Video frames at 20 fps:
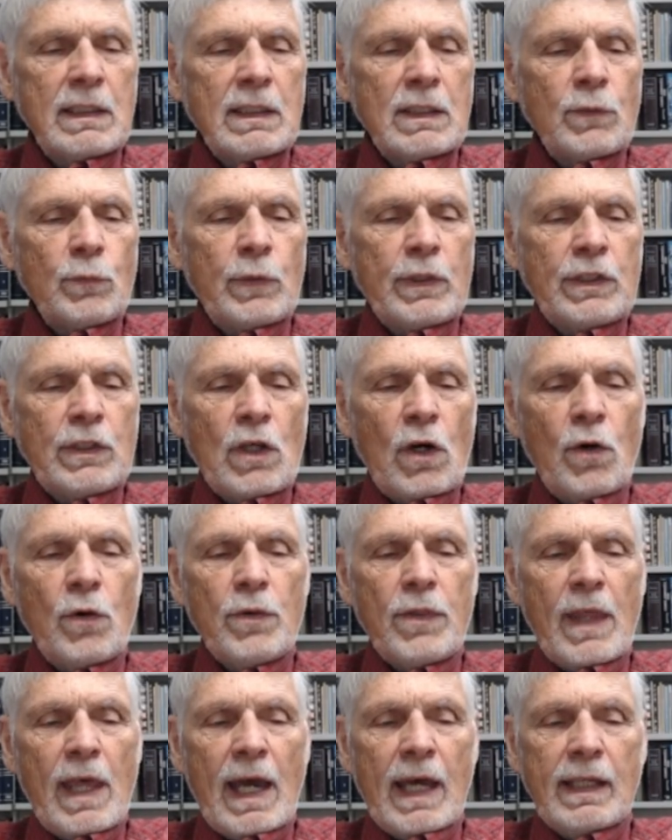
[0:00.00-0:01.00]
We know
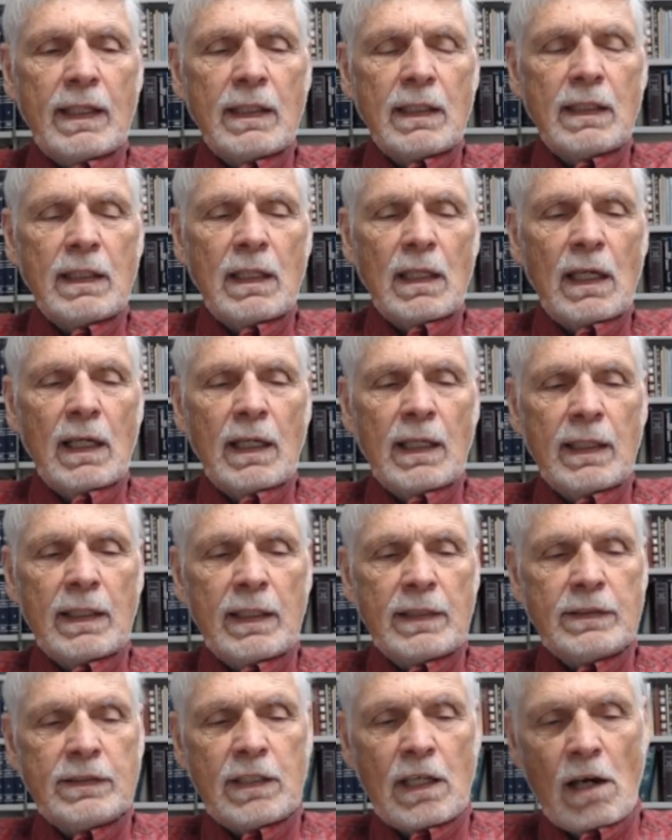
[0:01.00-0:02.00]
that
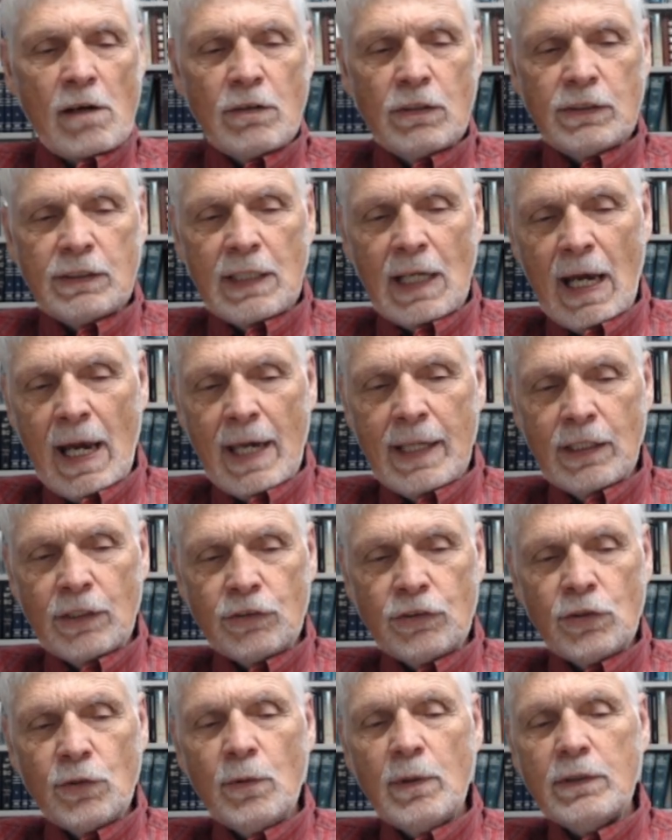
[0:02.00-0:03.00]
Terah died at
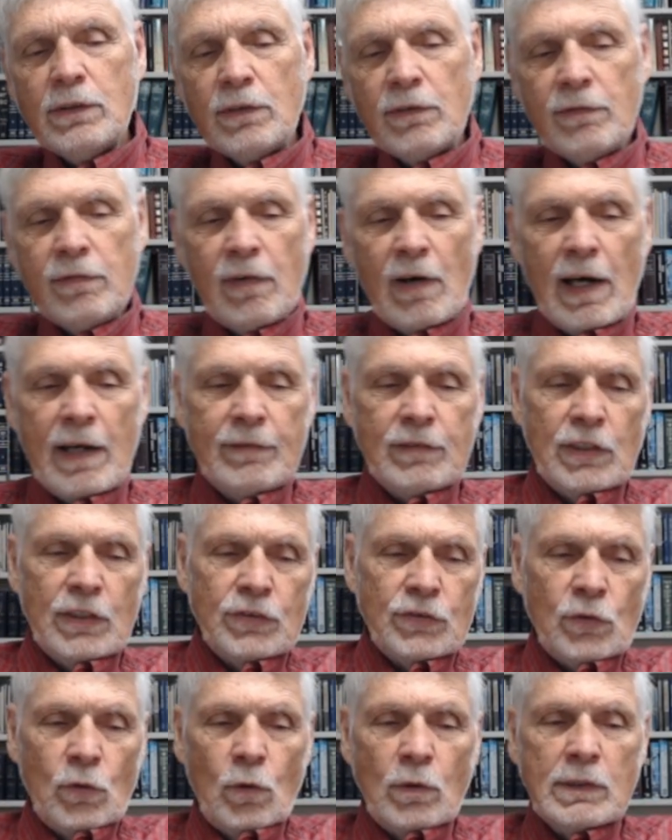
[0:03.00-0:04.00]
205
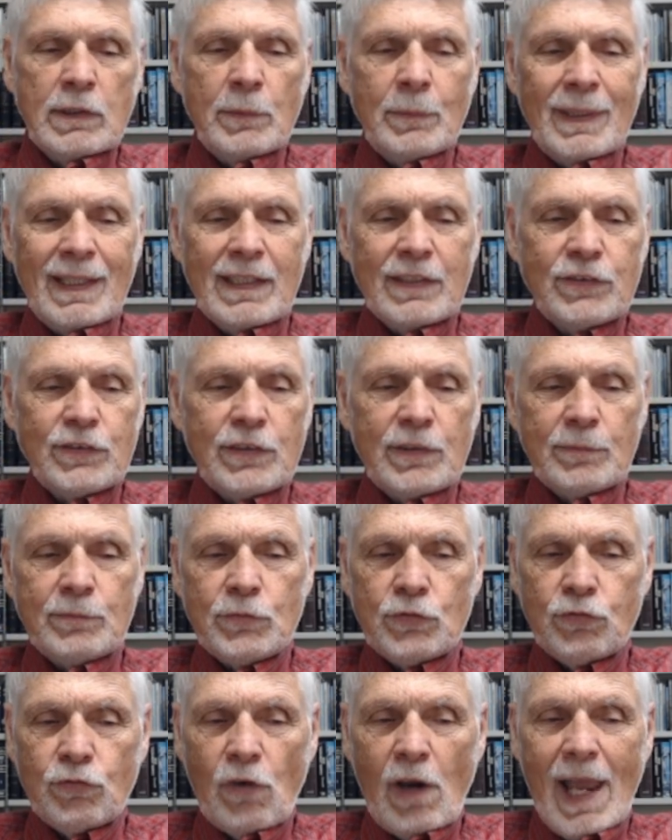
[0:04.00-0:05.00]
years old, and we can
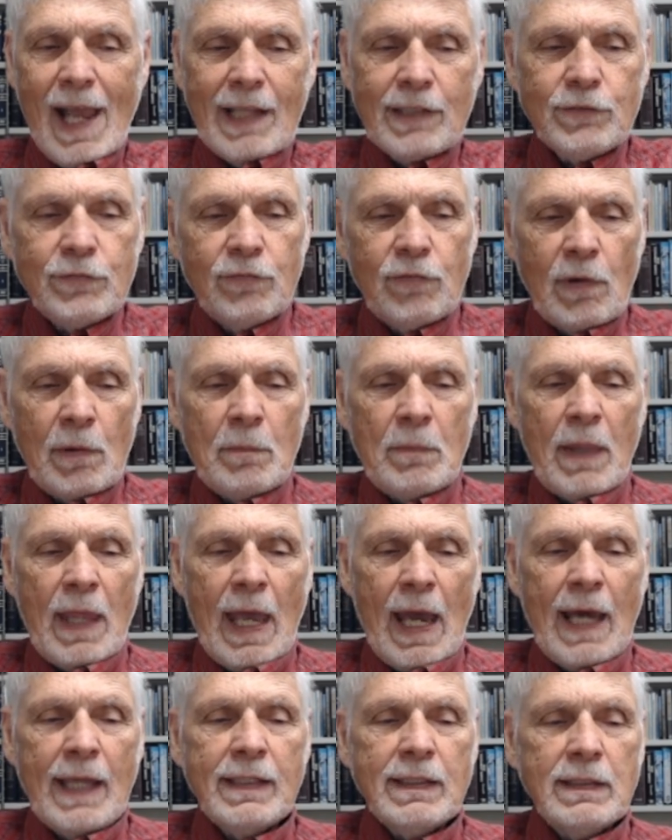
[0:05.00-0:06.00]
subtract from
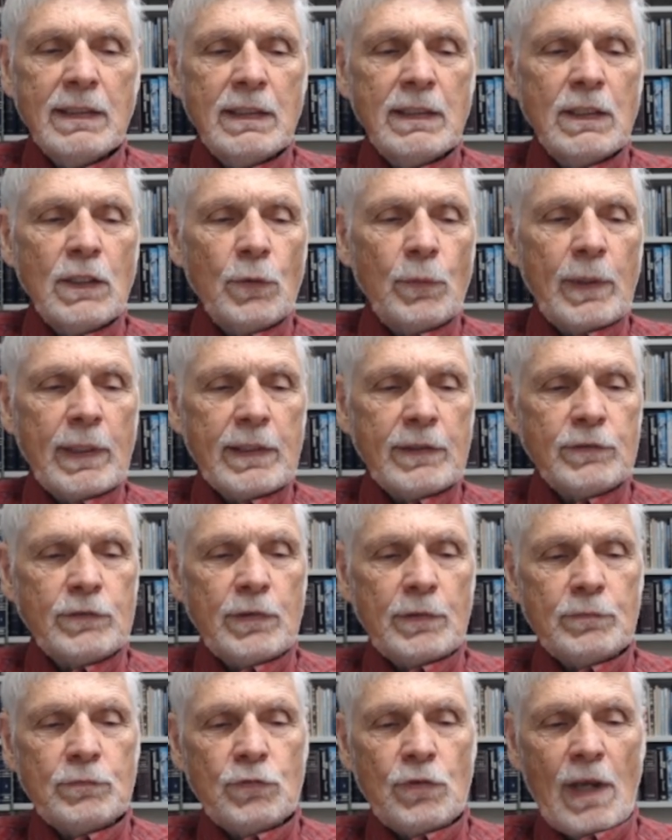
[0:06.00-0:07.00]
that. We can
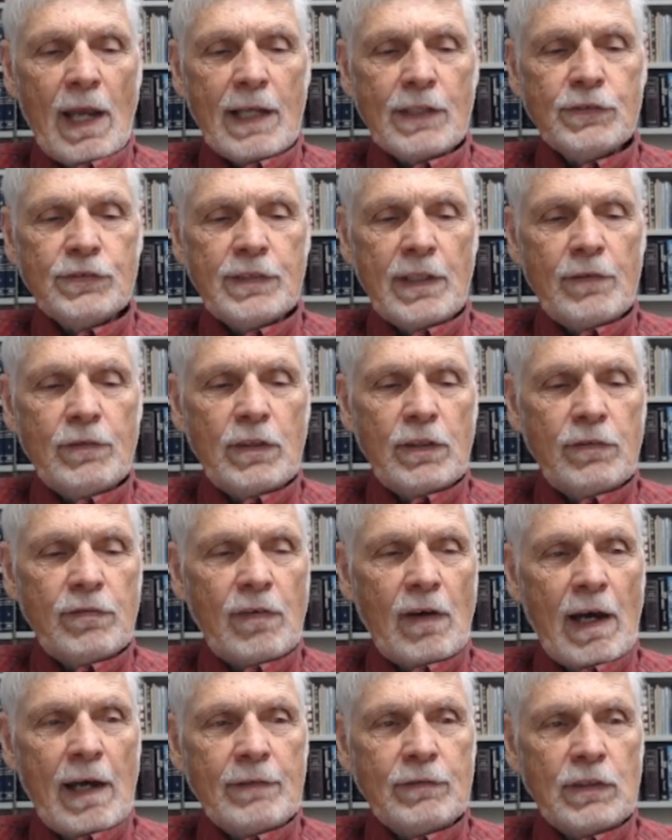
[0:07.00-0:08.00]
subtract
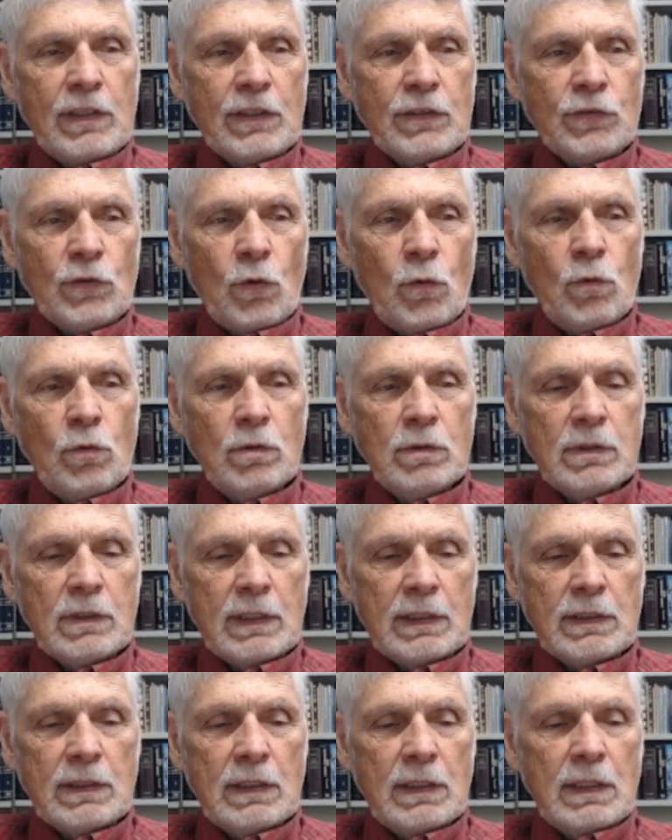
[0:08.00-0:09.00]
75 years old
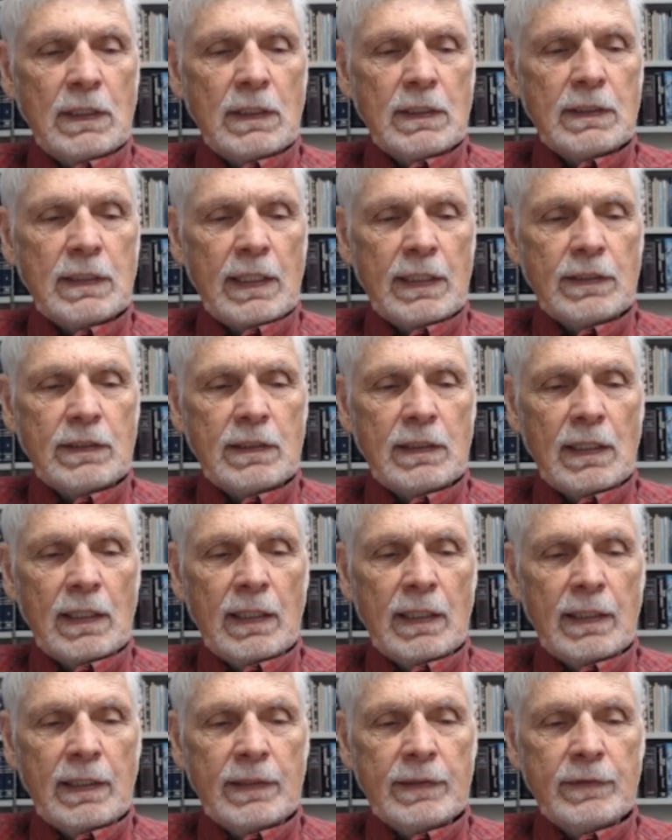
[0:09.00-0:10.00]

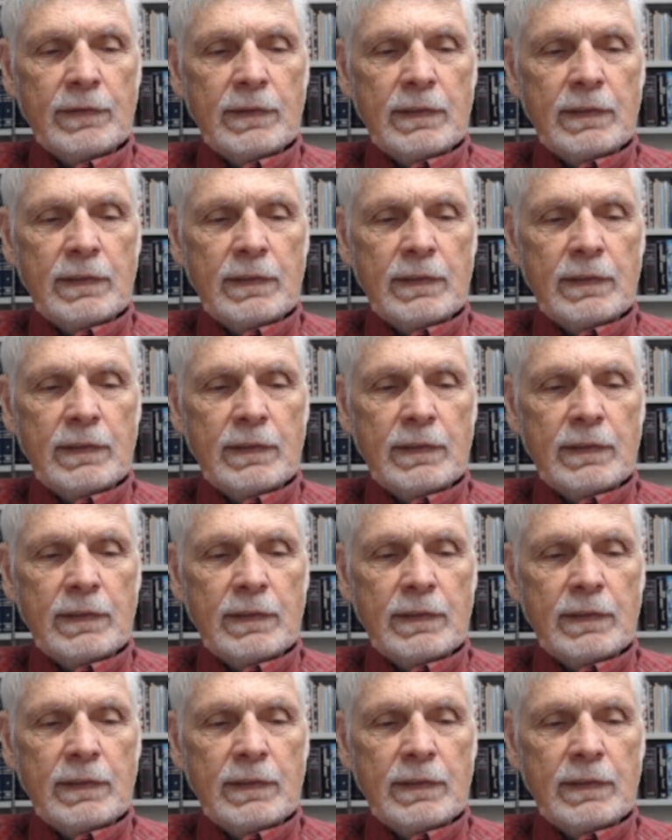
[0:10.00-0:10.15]
that